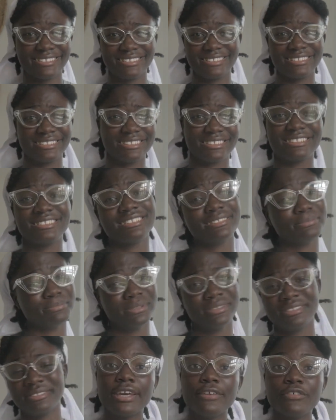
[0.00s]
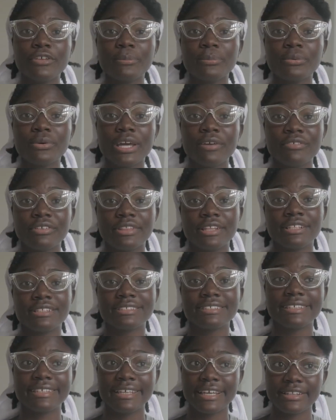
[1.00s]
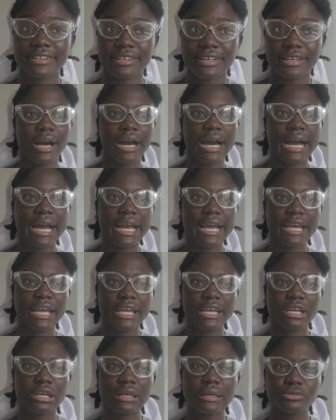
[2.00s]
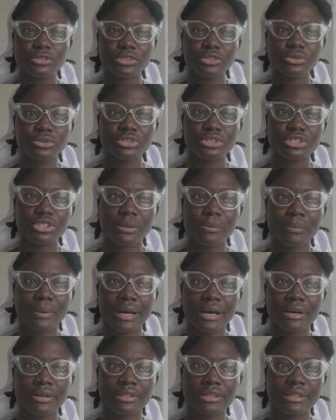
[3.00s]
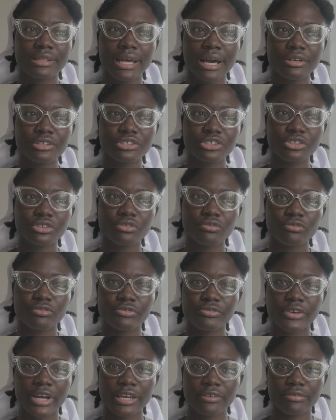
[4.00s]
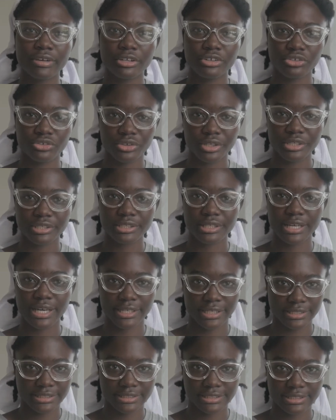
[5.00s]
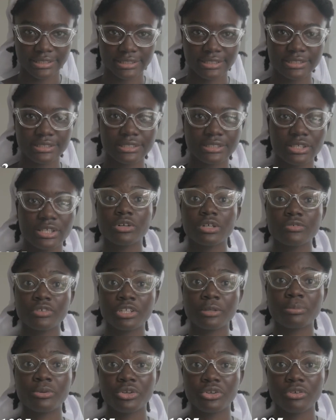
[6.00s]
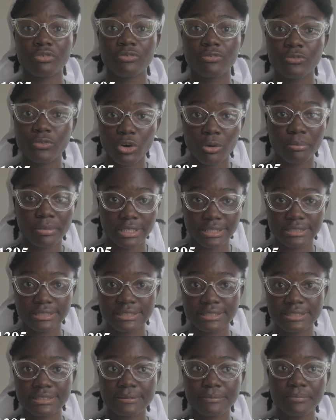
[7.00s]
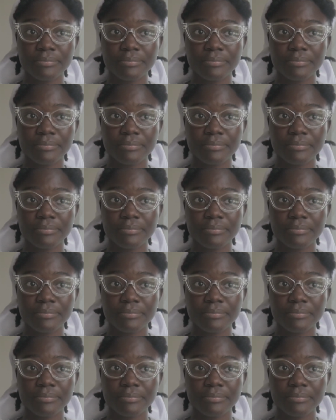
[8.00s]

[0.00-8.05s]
It's just, if you put everything together, I used about 1,500 Ghana cedis over the period of 4 months.